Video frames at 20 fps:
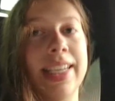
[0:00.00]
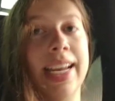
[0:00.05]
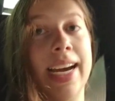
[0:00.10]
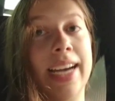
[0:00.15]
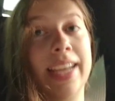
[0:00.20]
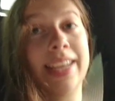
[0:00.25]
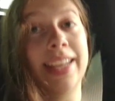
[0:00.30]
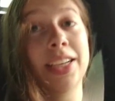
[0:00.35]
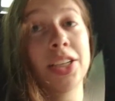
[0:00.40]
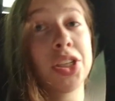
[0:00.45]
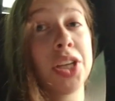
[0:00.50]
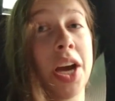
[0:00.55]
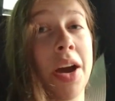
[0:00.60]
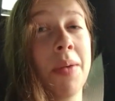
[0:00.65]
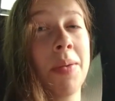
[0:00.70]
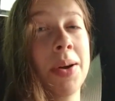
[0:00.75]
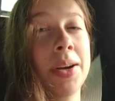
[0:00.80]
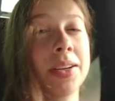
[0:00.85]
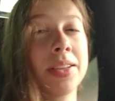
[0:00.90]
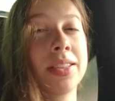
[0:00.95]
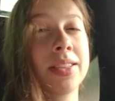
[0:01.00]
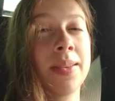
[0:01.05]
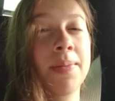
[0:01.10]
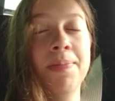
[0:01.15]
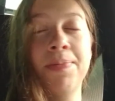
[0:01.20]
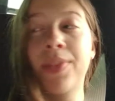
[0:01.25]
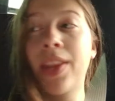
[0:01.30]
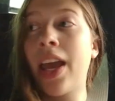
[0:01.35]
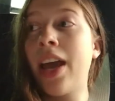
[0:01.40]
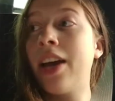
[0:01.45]
9-ish hours.
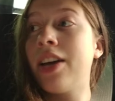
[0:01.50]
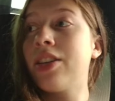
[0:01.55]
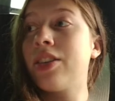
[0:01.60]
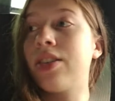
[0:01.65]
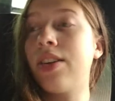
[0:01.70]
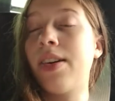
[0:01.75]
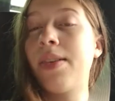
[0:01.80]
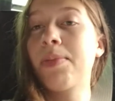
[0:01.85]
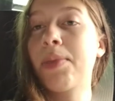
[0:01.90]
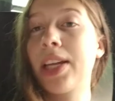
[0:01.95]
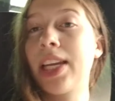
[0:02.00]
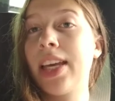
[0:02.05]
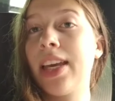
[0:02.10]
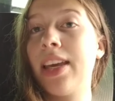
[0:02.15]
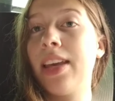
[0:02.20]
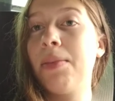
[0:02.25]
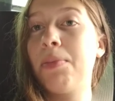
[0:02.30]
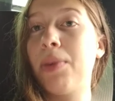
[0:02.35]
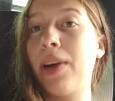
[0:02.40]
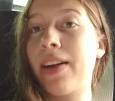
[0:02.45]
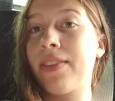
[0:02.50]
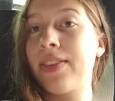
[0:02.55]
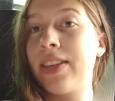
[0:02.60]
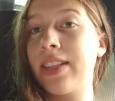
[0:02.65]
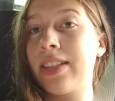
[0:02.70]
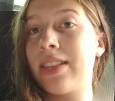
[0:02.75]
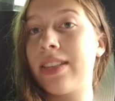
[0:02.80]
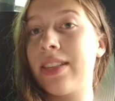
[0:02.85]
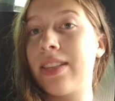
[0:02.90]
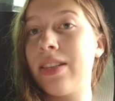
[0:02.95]
So I'm going to eat
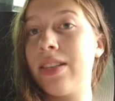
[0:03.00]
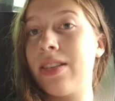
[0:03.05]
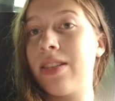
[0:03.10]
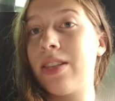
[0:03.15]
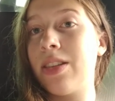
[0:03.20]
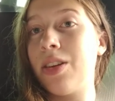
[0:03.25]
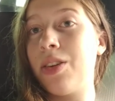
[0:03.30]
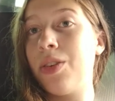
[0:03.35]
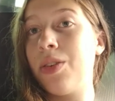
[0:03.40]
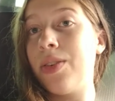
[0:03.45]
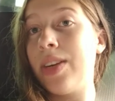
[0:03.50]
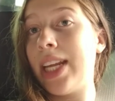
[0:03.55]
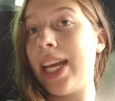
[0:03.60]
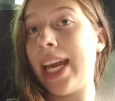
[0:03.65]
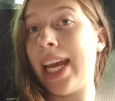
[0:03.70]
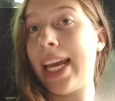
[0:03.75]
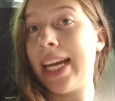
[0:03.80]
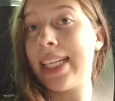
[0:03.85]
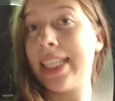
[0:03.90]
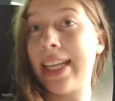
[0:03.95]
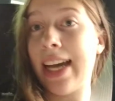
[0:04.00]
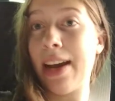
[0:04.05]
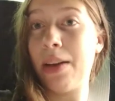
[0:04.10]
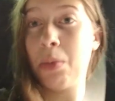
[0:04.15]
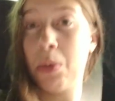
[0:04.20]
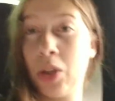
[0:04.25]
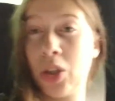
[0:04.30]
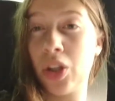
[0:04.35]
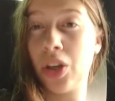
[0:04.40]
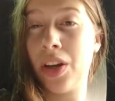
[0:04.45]
breakfast soon, and
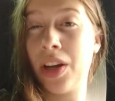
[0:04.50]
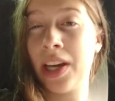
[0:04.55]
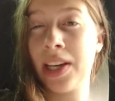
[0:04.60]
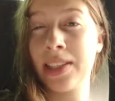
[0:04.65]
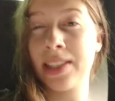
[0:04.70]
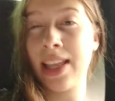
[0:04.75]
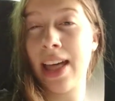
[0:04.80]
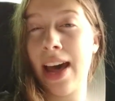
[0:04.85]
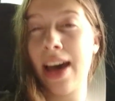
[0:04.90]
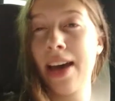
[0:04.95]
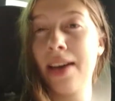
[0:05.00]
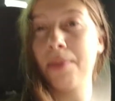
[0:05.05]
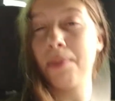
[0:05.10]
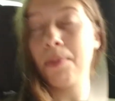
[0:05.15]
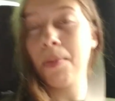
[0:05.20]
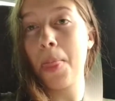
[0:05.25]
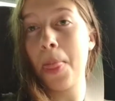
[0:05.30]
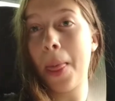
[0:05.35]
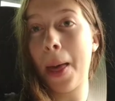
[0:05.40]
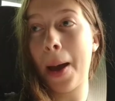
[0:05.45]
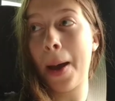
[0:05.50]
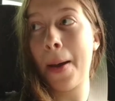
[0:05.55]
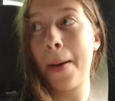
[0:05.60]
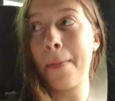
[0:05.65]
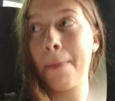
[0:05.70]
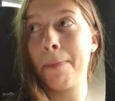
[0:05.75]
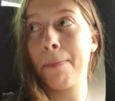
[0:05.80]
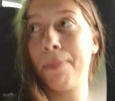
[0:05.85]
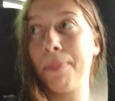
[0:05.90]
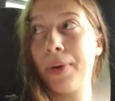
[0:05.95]
I will show you guys that,
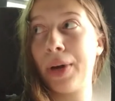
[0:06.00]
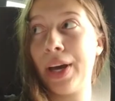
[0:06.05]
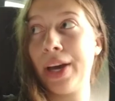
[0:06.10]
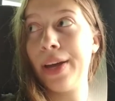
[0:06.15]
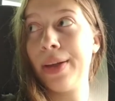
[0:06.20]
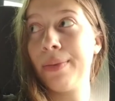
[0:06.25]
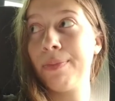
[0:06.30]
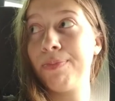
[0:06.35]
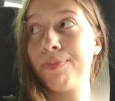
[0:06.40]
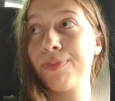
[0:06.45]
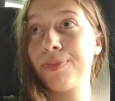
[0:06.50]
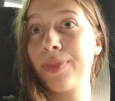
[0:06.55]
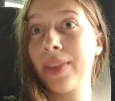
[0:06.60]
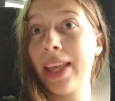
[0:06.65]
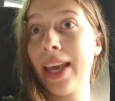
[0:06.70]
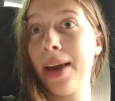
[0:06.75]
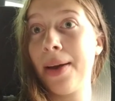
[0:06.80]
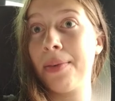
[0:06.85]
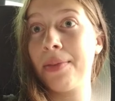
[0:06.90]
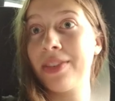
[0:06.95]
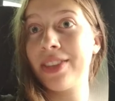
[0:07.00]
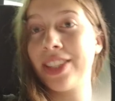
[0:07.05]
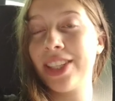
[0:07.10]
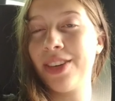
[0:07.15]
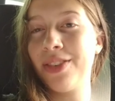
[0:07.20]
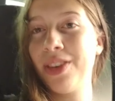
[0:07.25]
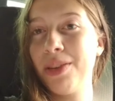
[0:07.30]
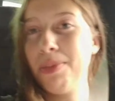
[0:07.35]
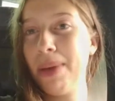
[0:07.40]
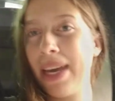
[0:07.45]
but yeah, we'll
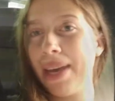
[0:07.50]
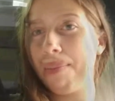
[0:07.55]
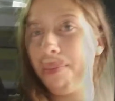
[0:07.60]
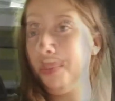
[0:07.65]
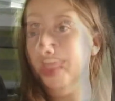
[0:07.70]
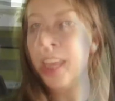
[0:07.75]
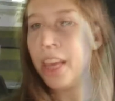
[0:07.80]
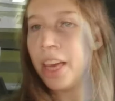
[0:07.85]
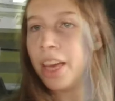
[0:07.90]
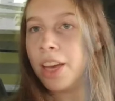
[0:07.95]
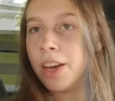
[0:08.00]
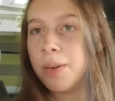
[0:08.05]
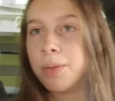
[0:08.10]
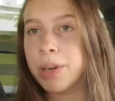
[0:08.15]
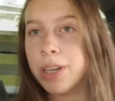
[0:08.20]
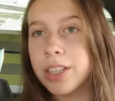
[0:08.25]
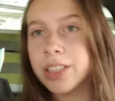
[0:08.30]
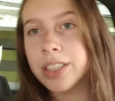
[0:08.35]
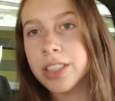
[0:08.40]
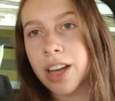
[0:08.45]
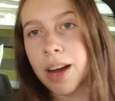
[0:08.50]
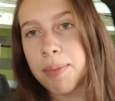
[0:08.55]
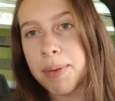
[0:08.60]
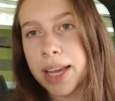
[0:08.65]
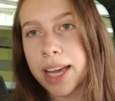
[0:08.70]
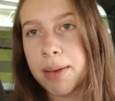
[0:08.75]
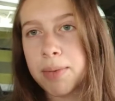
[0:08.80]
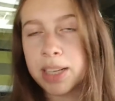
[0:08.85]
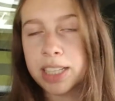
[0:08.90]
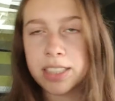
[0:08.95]
see you in a bit. We're
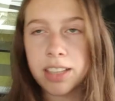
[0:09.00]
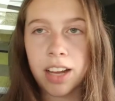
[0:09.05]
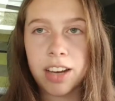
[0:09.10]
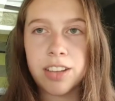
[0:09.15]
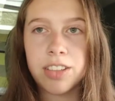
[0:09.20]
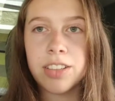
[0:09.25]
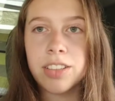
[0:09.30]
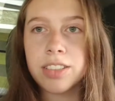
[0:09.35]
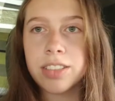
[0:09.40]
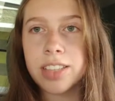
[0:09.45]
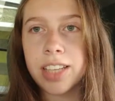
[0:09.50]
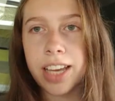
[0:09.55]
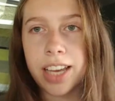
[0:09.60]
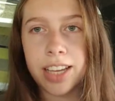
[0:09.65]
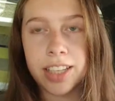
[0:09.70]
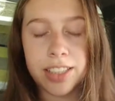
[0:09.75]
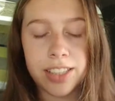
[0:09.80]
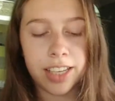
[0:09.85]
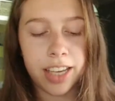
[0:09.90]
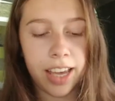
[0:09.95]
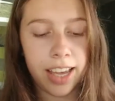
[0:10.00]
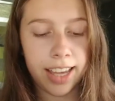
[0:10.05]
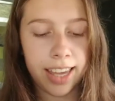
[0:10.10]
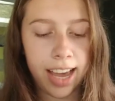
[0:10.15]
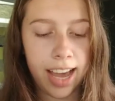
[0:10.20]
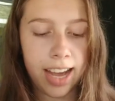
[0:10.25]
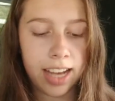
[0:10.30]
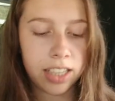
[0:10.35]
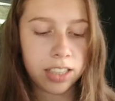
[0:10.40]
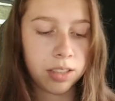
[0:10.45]
stopping at McDonald's and to get
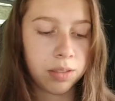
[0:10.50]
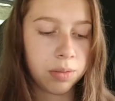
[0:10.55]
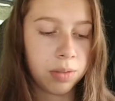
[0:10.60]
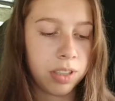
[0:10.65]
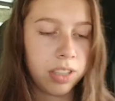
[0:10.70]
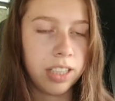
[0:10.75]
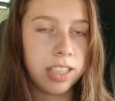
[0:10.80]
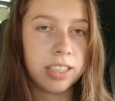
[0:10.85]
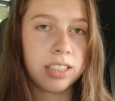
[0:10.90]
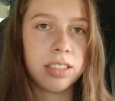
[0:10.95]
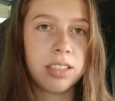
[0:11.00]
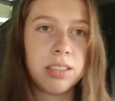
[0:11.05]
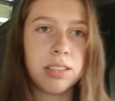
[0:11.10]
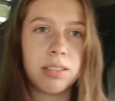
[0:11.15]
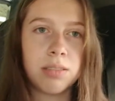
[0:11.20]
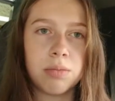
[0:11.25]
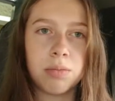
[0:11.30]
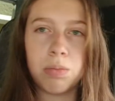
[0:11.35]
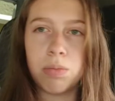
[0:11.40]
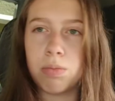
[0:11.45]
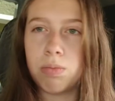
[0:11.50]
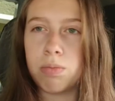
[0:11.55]
gas. It's